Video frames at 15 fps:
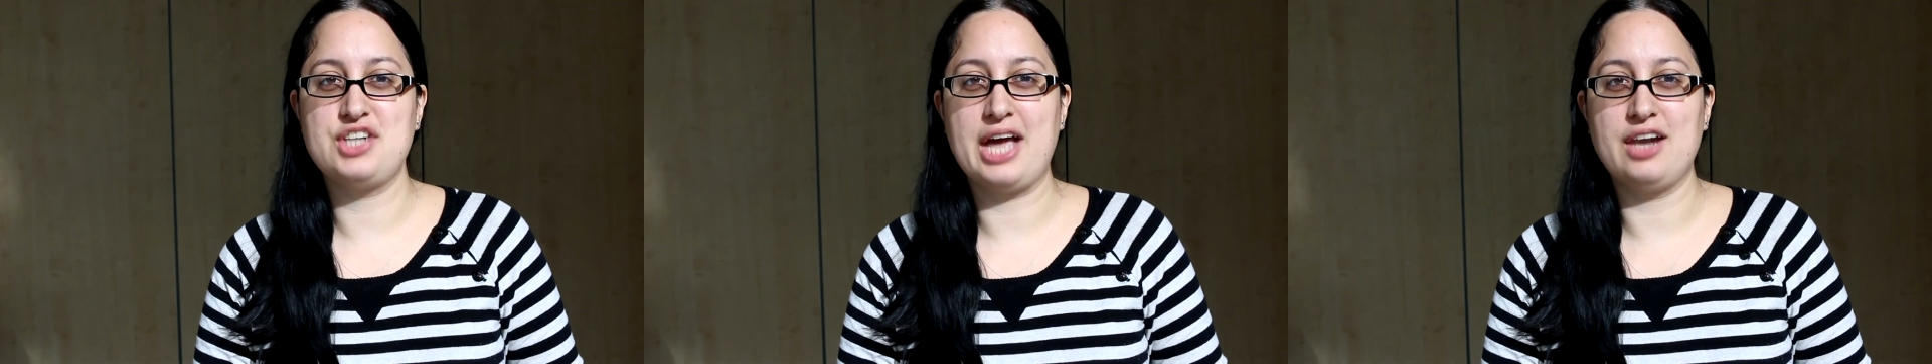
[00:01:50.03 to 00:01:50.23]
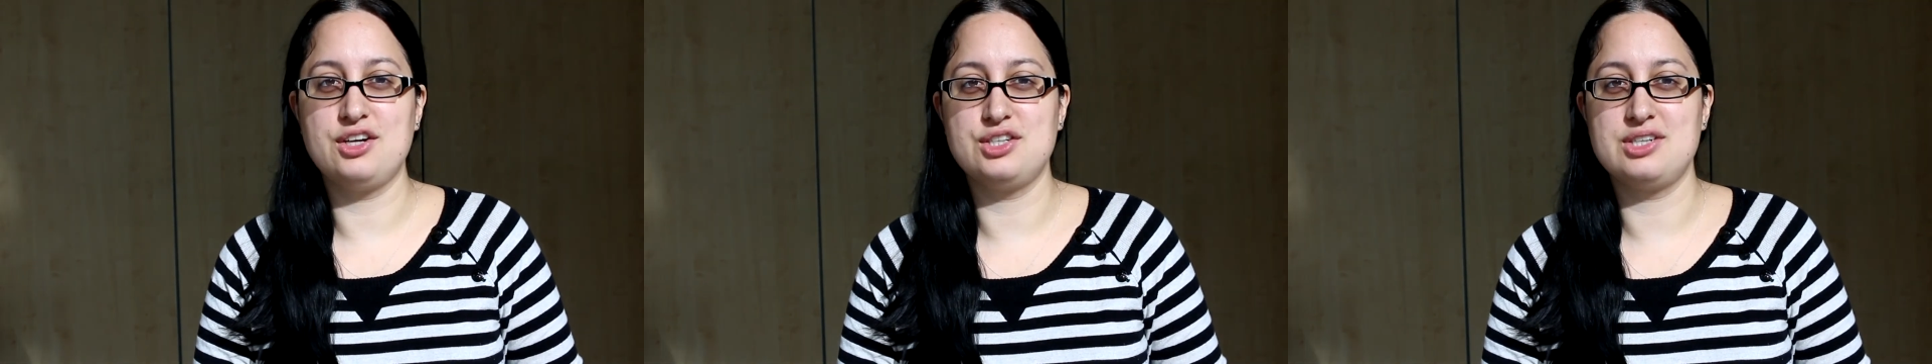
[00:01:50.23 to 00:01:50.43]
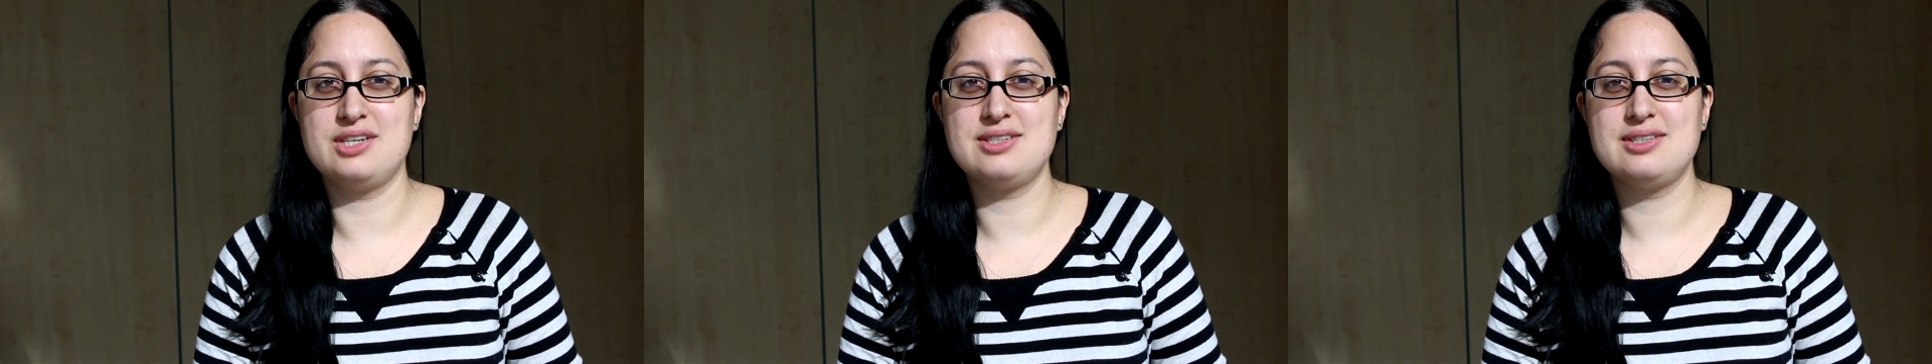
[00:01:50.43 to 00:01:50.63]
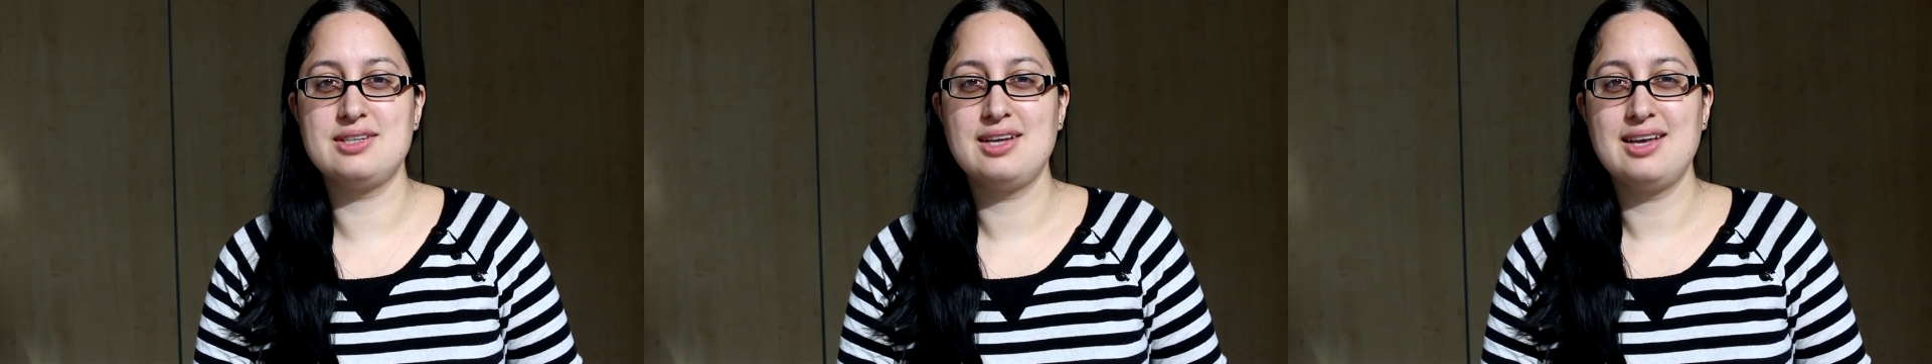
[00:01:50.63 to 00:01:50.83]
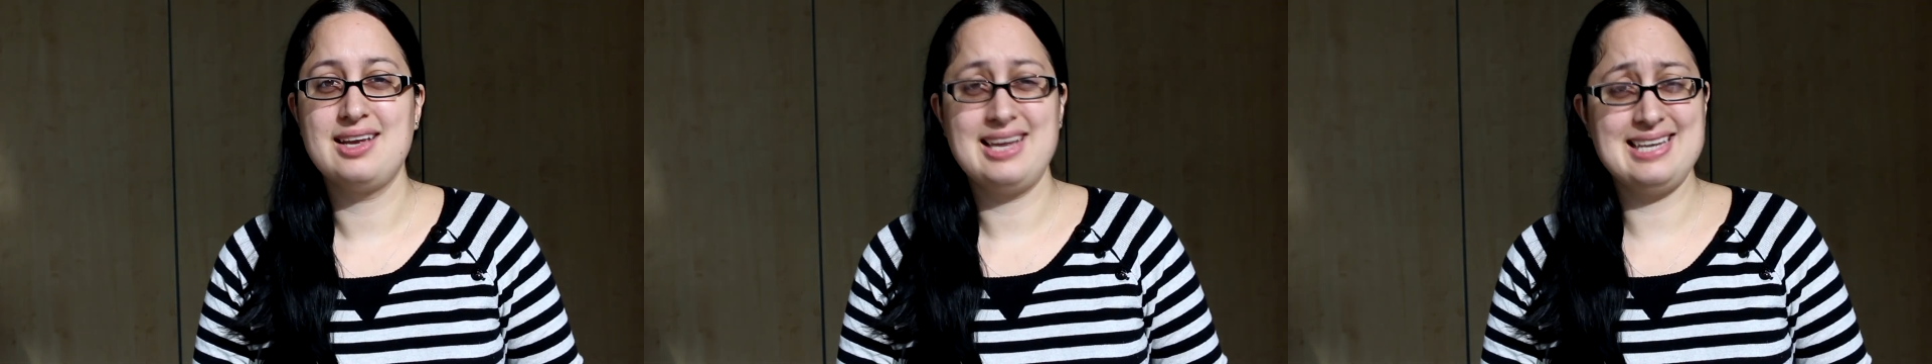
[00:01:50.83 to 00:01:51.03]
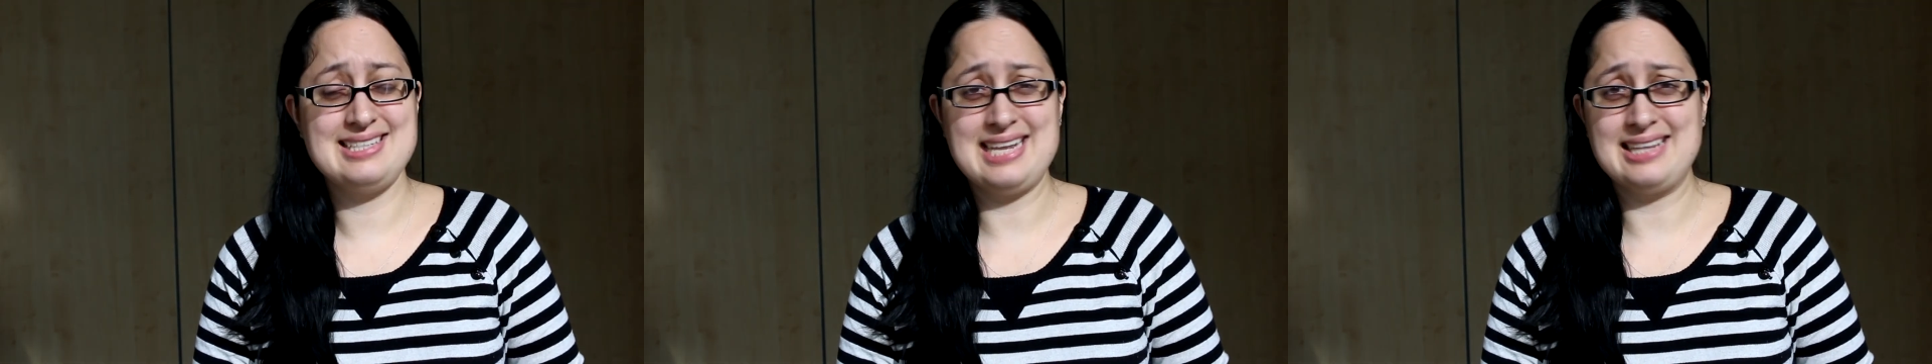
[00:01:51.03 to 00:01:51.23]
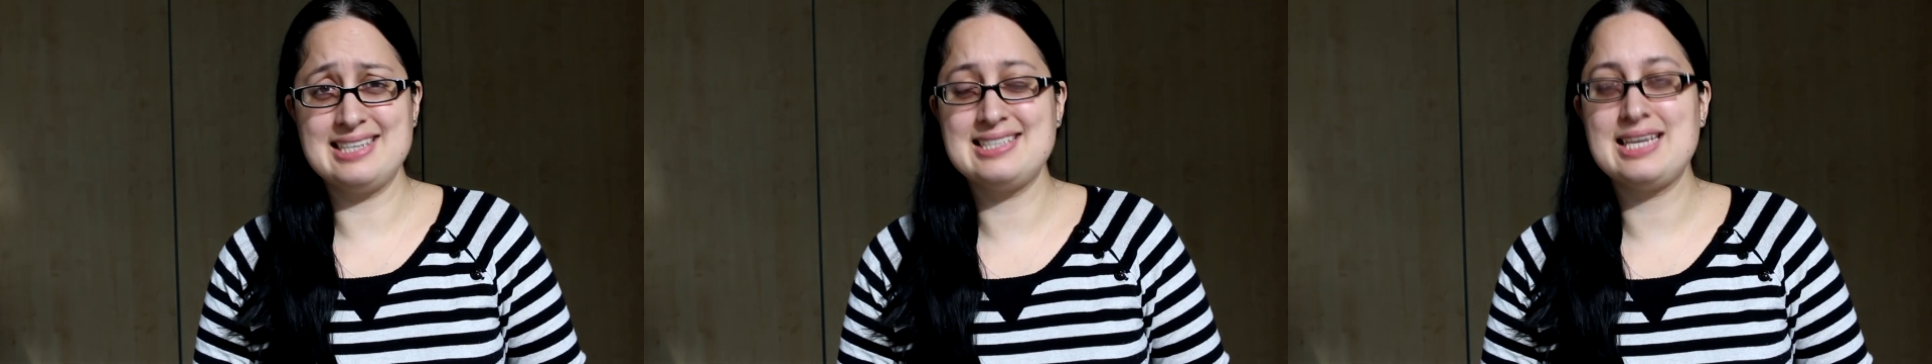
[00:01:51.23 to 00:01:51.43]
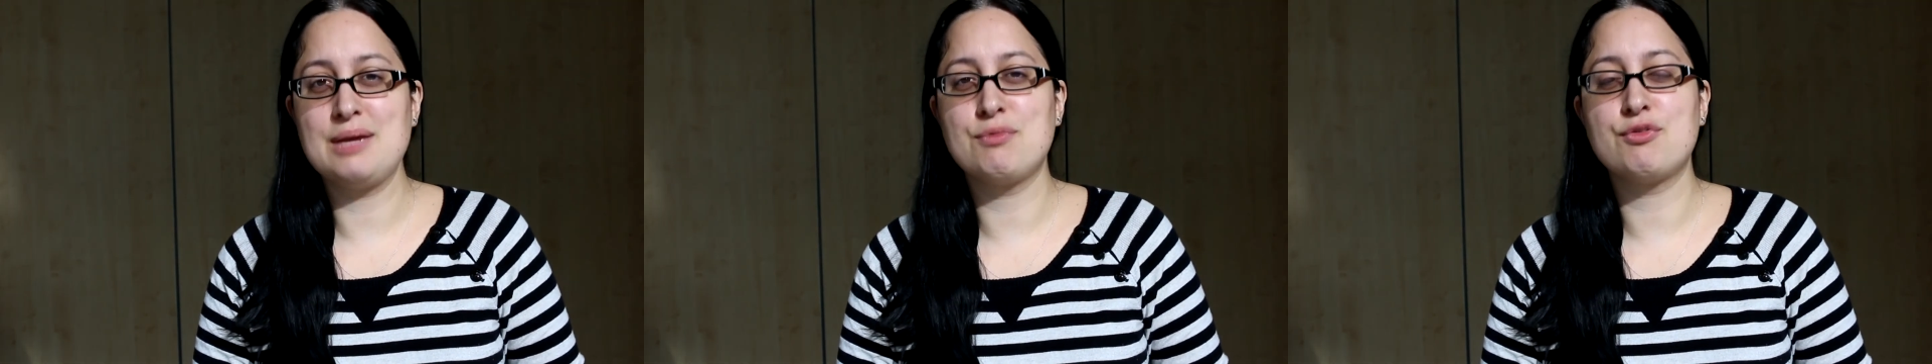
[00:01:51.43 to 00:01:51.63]
challenges. Is that
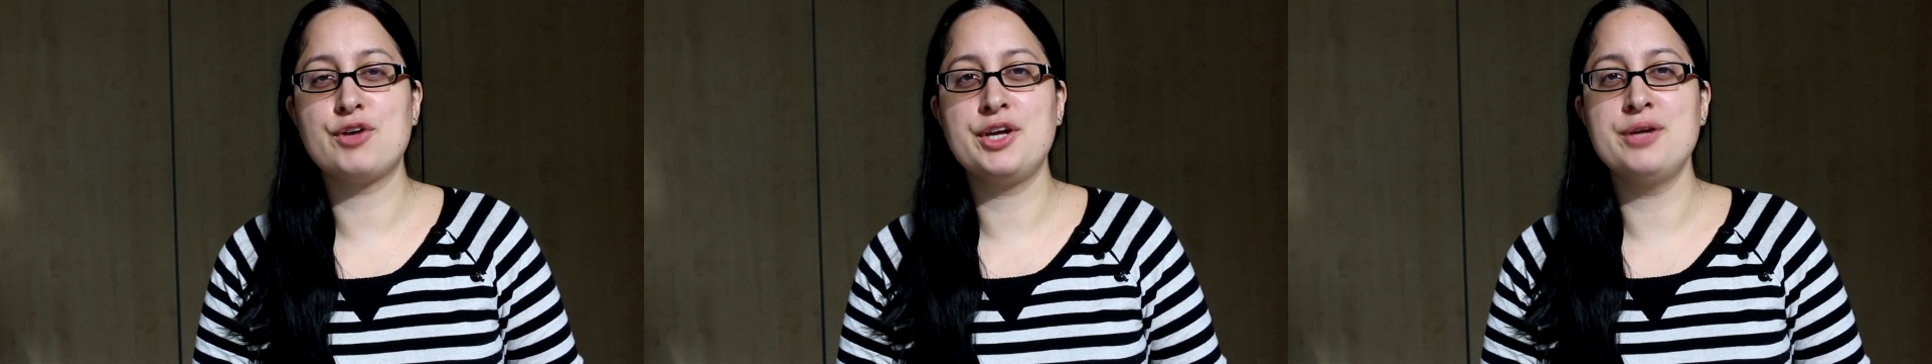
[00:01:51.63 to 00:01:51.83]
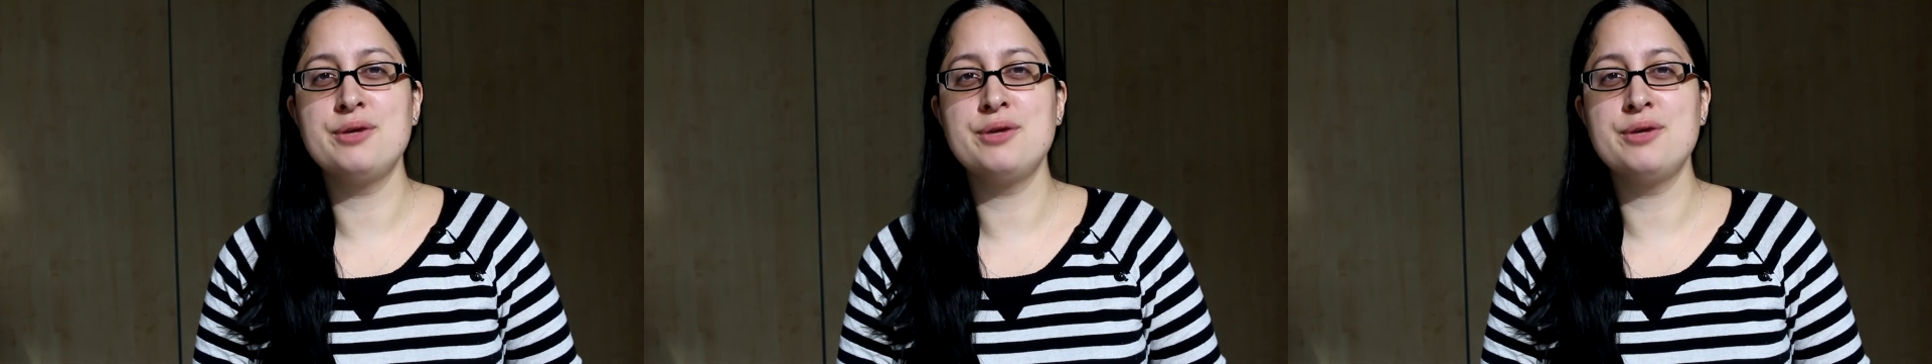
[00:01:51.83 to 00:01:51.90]
the same for